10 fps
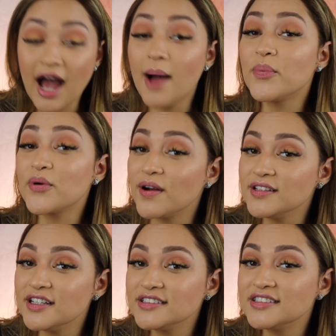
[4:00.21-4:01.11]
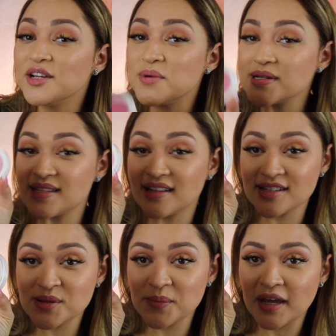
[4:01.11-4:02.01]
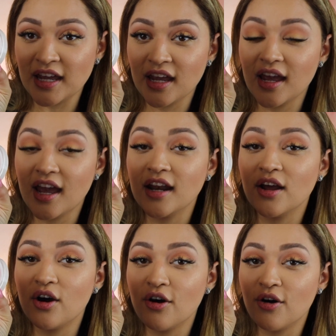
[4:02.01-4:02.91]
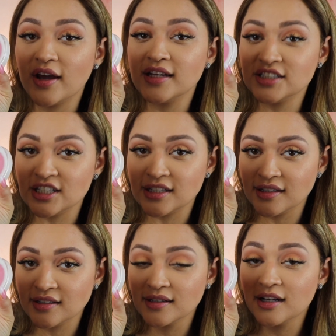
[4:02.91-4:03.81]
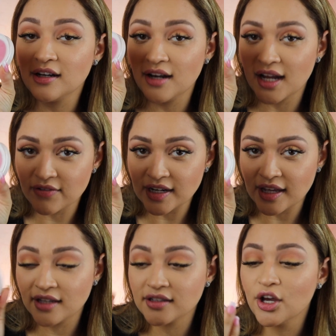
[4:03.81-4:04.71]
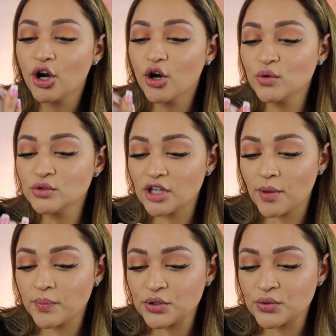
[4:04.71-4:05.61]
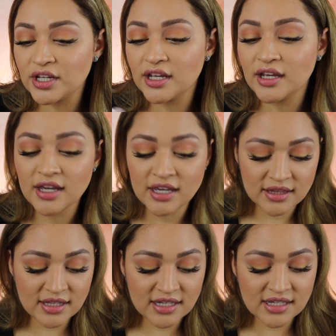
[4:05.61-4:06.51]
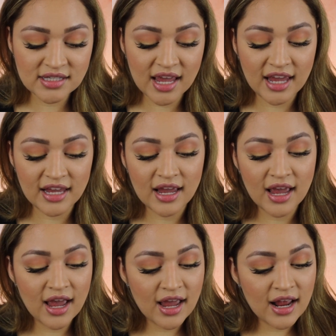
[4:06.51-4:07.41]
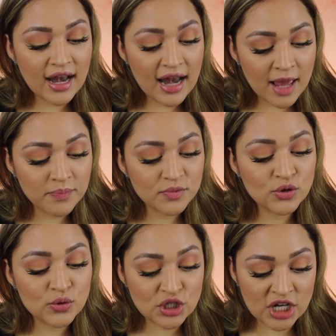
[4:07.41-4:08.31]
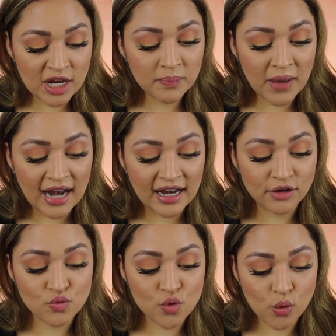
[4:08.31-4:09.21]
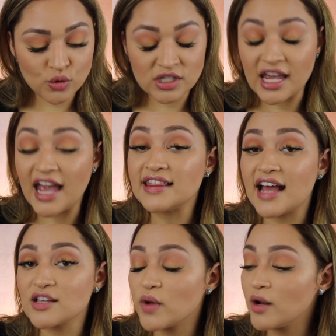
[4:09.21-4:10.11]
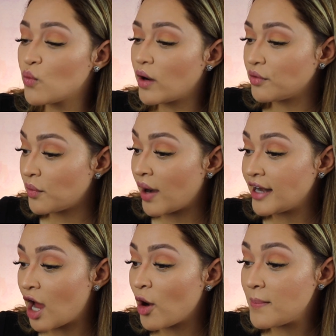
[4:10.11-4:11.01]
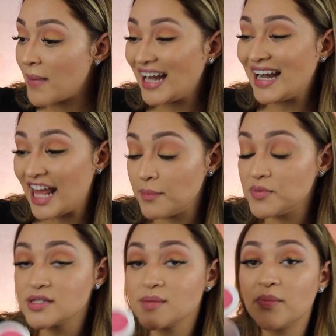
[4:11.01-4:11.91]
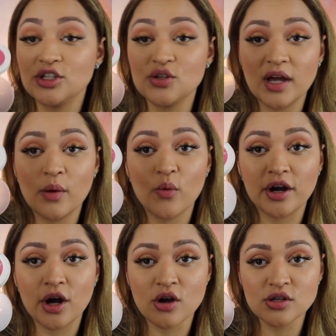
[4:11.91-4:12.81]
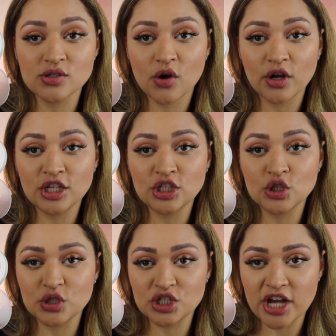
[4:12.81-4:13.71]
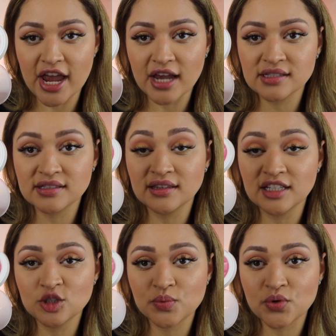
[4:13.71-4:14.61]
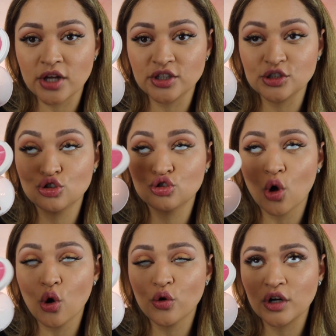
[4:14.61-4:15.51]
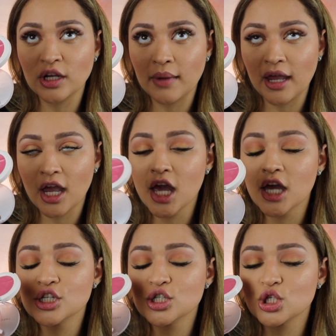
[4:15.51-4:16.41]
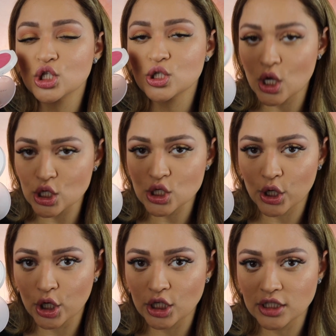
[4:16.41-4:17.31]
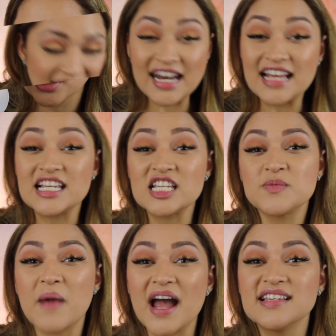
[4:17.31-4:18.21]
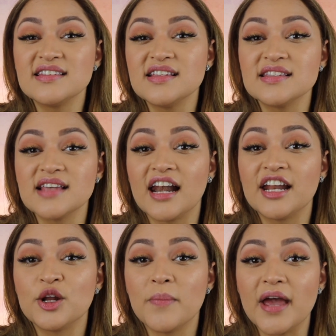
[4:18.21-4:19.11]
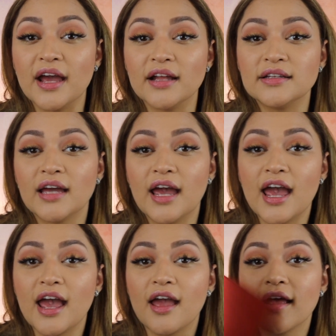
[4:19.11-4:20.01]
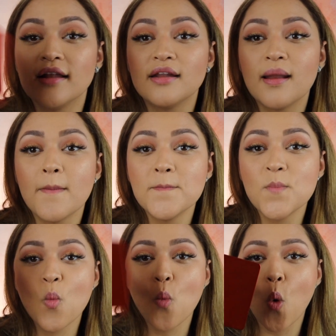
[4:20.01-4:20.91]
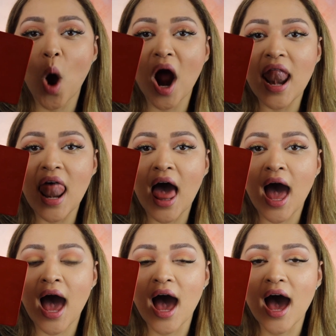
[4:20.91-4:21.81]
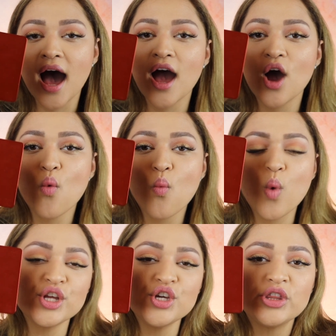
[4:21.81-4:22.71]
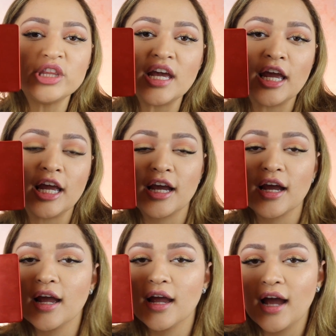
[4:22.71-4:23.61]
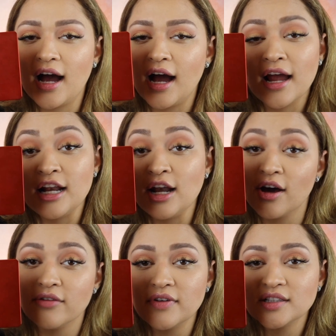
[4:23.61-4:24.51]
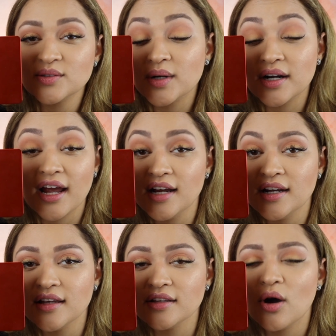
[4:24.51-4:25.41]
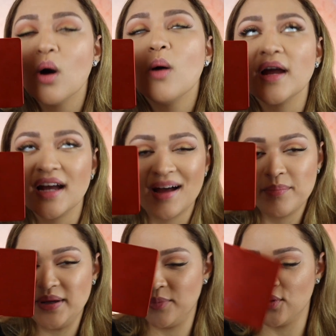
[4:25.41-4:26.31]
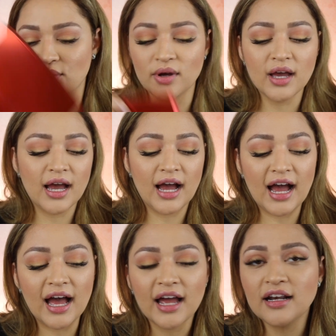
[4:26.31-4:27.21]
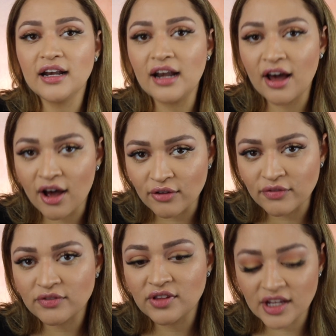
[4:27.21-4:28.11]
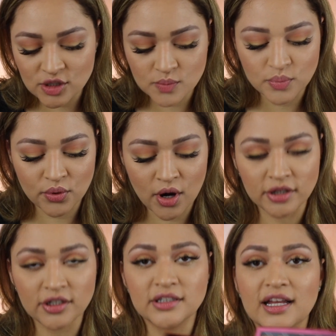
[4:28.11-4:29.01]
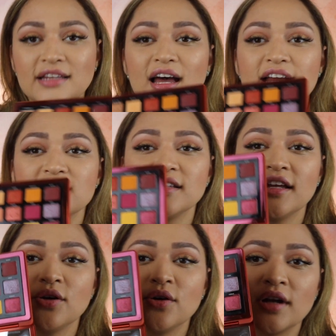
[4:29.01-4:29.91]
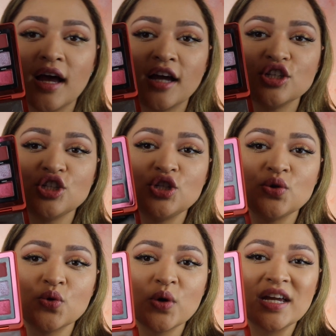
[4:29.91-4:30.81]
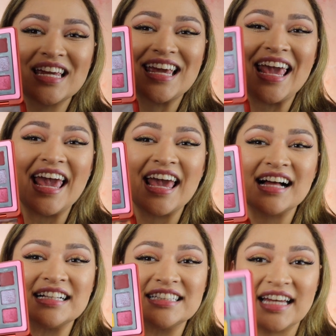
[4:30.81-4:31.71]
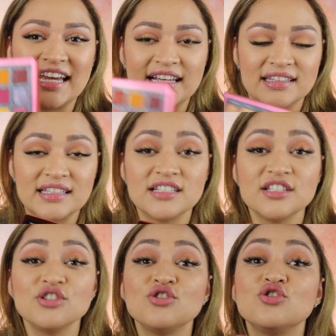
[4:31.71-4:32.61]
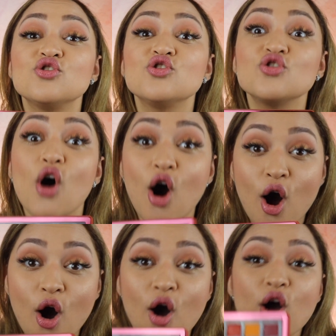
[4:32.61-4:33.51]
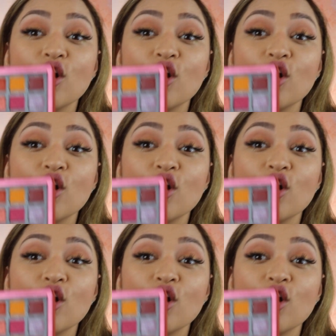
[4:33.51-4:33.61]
A product that it was sent to me and OMG, loving it. Undone Beauty. This is a lip to cheek palette, rosy, and that's what I'm wearing right now in my lips, but you can wear it also in your cheeks, and this product is so creamy, so good. Let's spice this a little bit and voila. What do you think? I love it or hate it? Oh my god, people, I love this product. Natasha Denona, you killed it. This is so